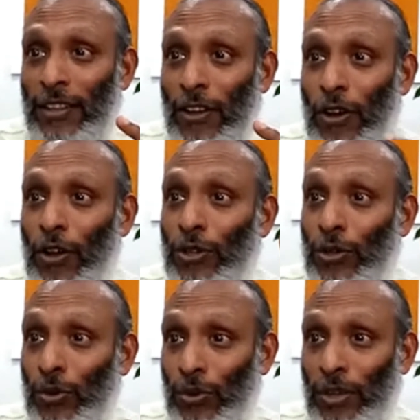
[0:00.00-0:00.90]
or
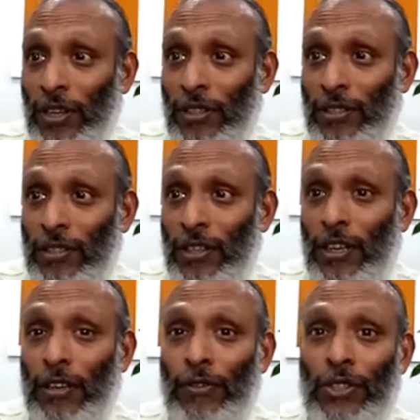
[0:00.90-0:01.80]
2 years.
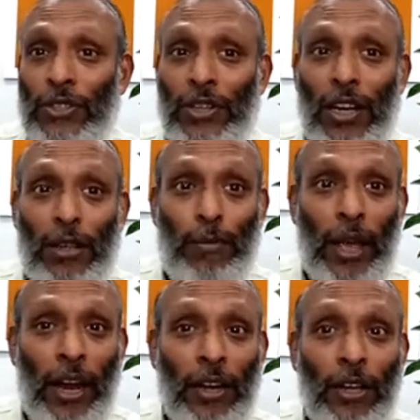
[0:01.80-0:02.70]
If it is really
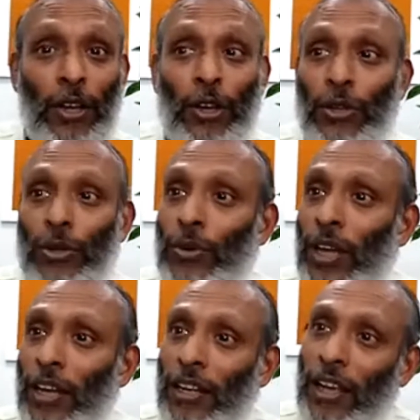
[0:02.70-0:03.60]
bad, you
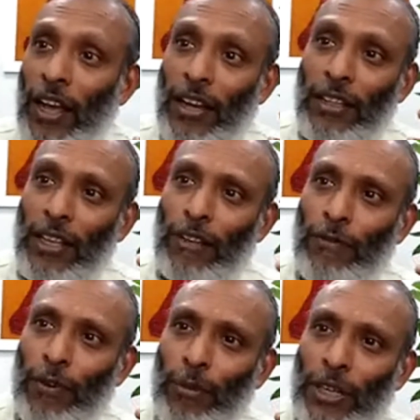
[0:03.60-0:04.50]
can carry the
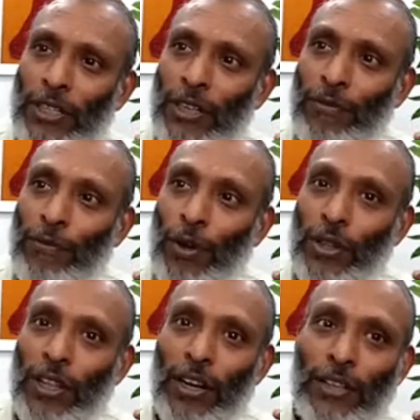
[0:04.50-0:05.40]
information for
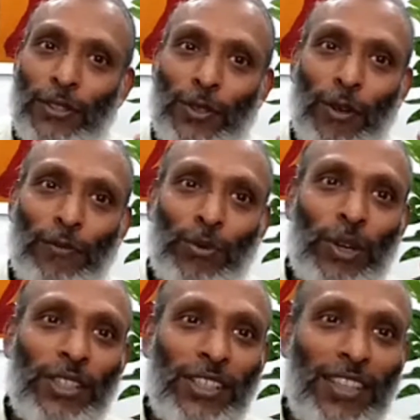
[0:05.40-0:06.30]
the rest of
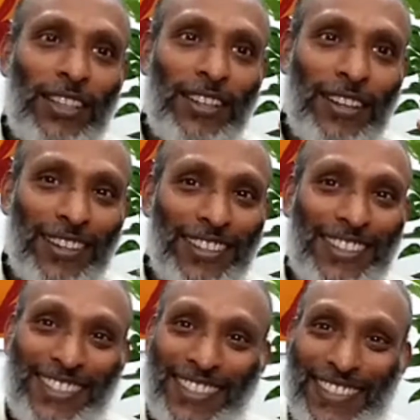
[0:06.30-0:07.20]
20
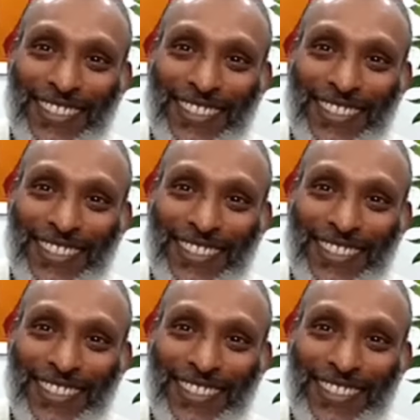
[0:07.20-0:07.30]
years.